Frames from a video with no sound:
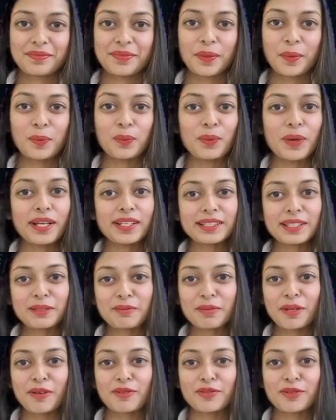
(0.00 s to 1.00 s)

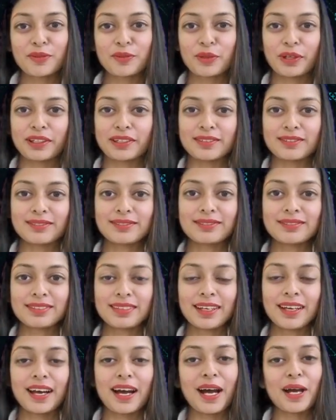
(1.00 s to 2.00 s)
Welcome everyone.
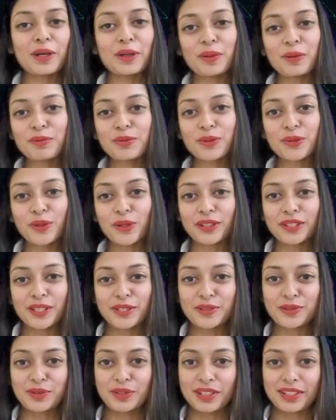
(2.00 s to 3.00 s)
I hope you all are
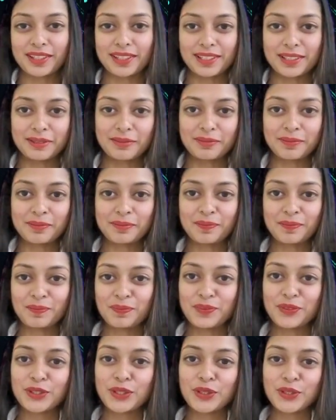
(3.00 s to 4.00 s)
doing great.
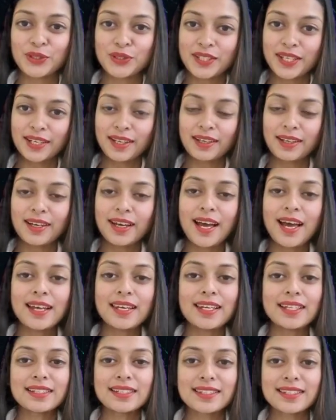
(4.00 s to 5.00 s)
So today,
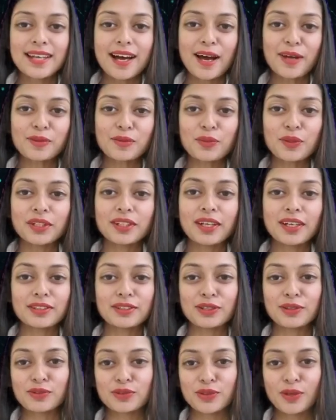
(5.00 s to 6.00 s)
let's start with our
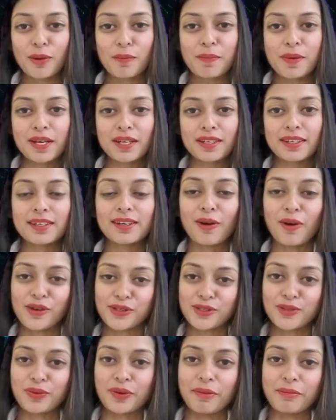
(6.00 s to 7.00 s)
new topic,
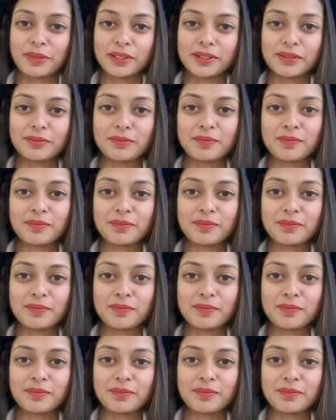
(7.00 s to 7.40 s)
AutoML.